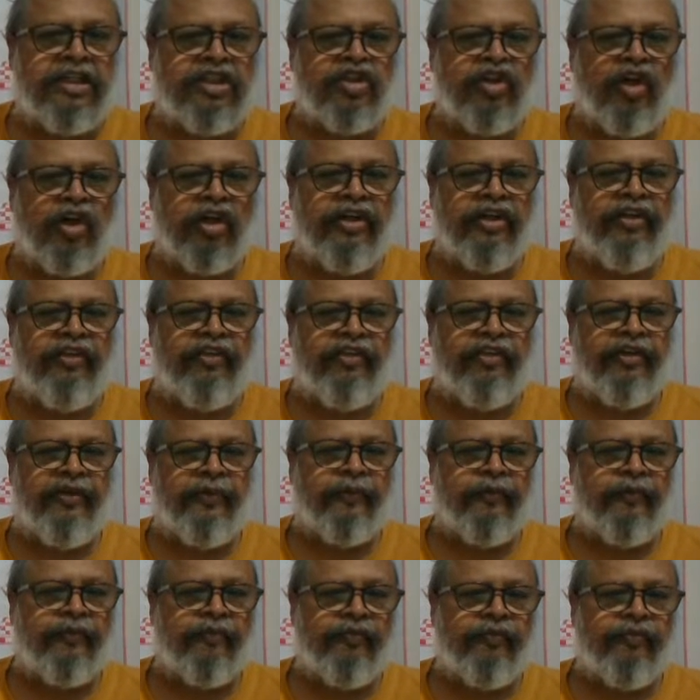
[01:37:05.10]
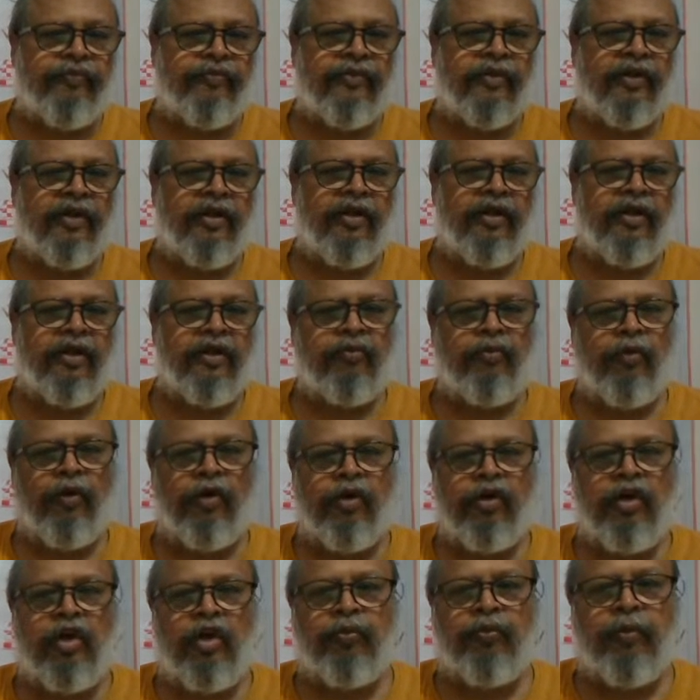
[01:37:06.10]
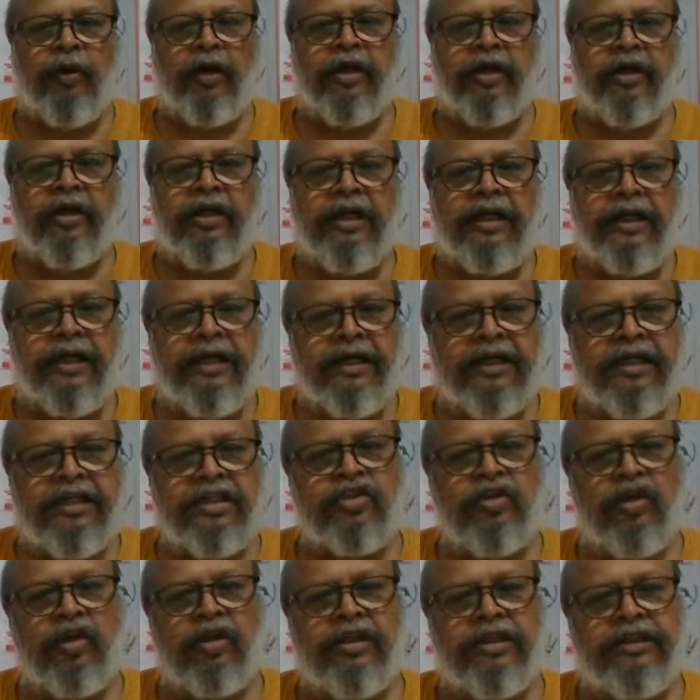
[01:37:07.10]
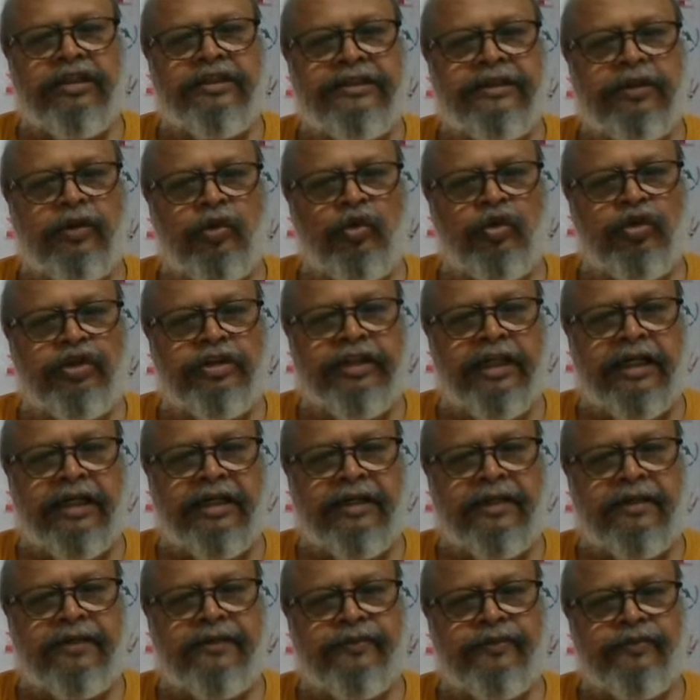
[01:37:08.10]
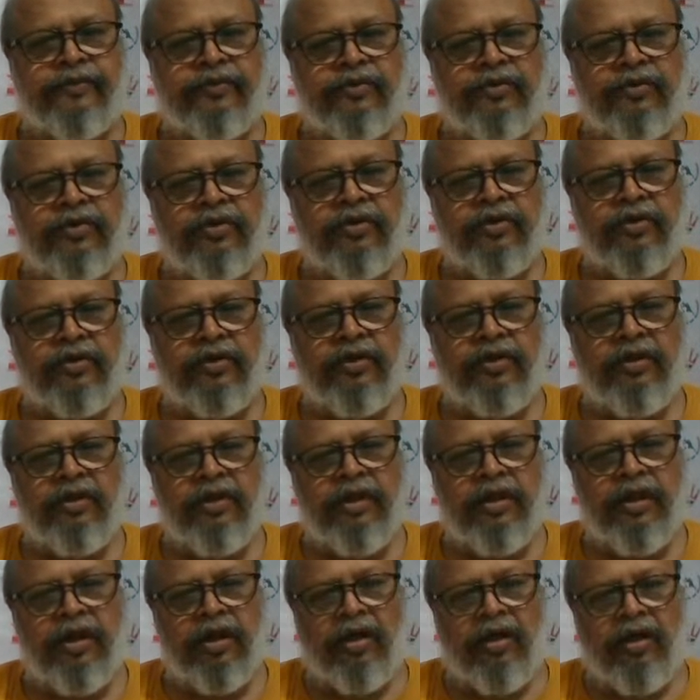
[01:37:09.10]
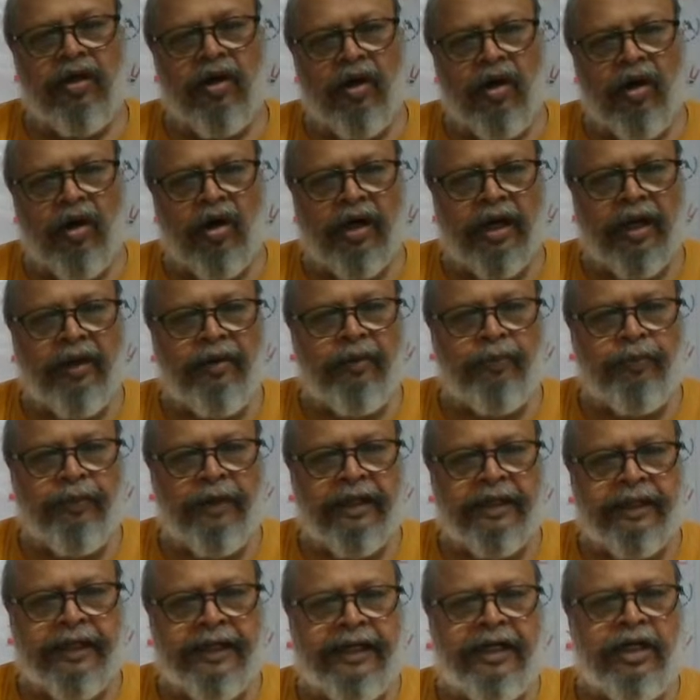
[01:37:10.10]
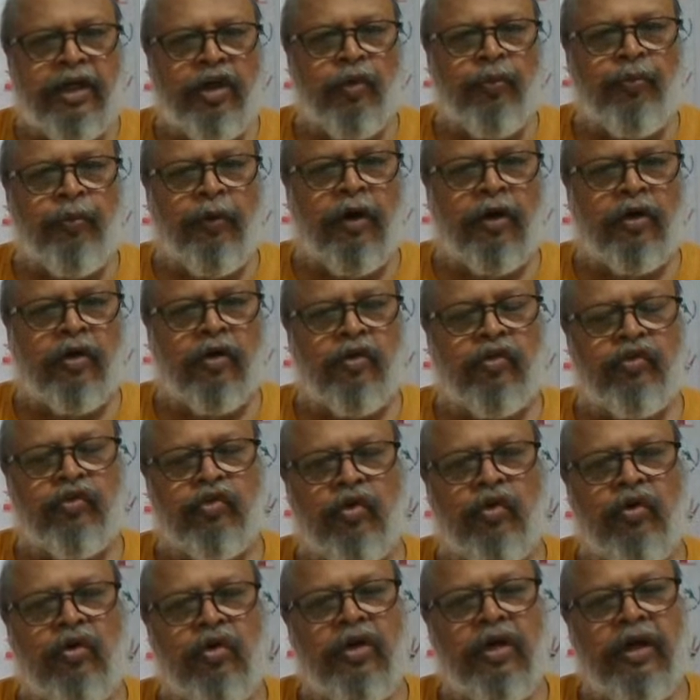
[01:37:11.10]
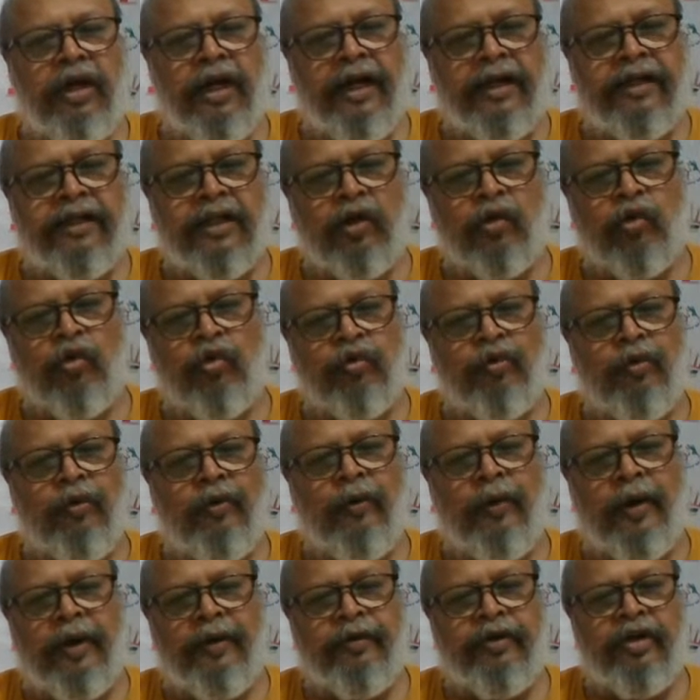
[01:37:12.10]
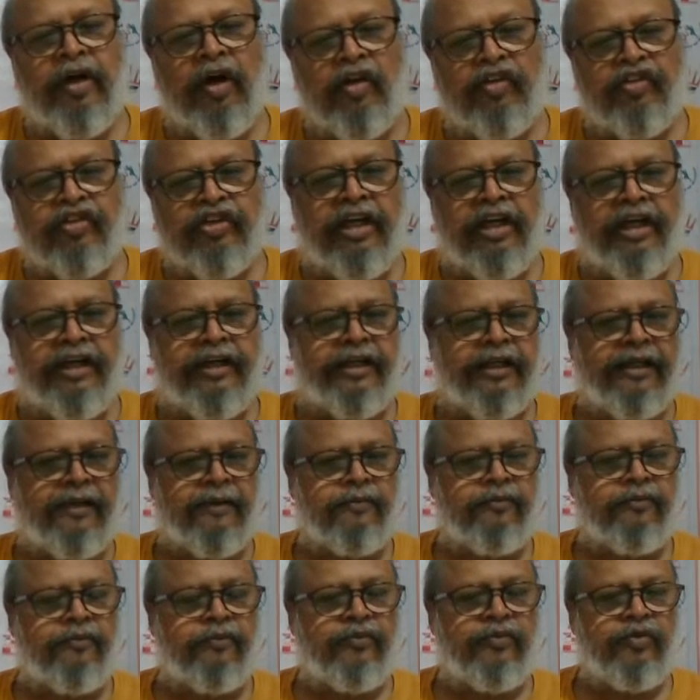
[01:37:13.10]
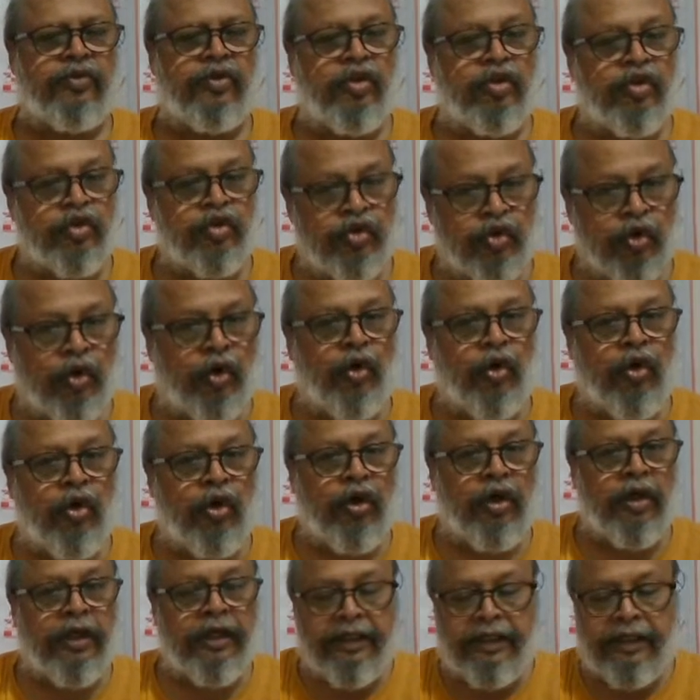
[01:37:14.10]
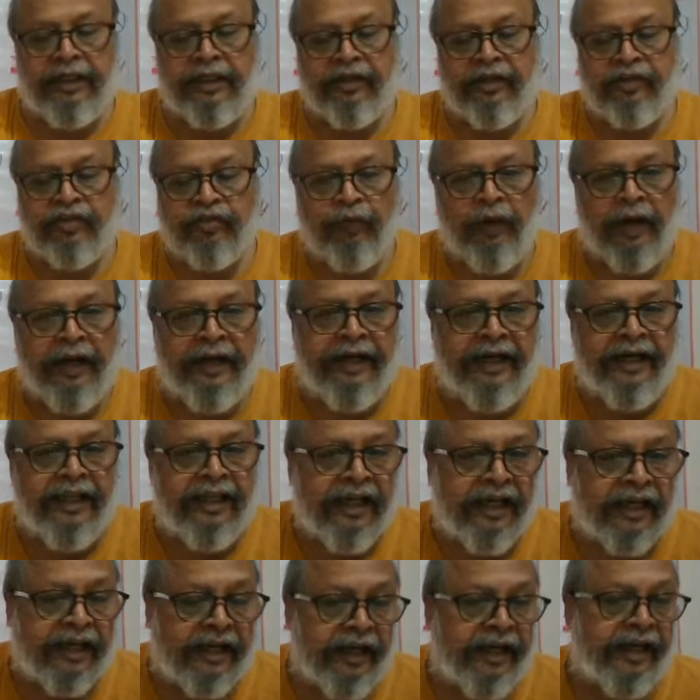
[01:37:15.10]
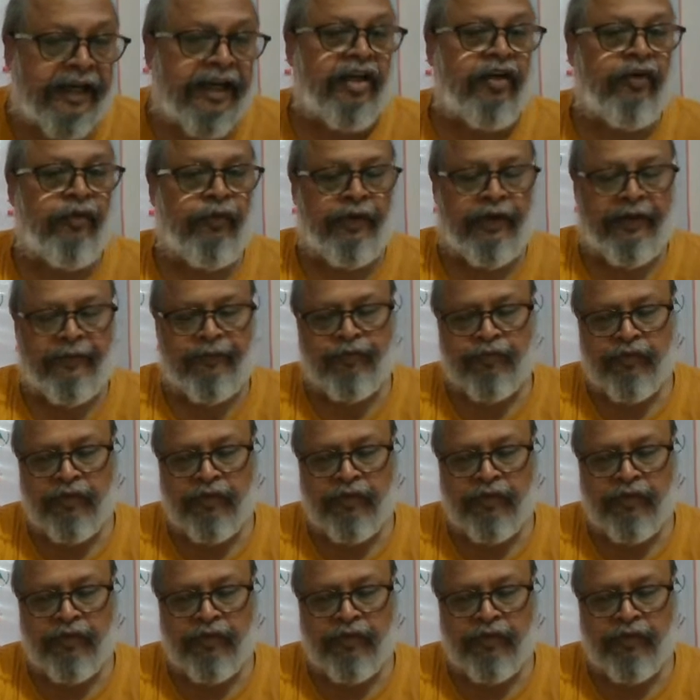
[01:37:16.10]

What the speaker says: is not easy. Pawn into pawn, it is not easy. Rook check. Or I will play king into pawn also, and the rook will be having oscillating. So he is finding a correct way.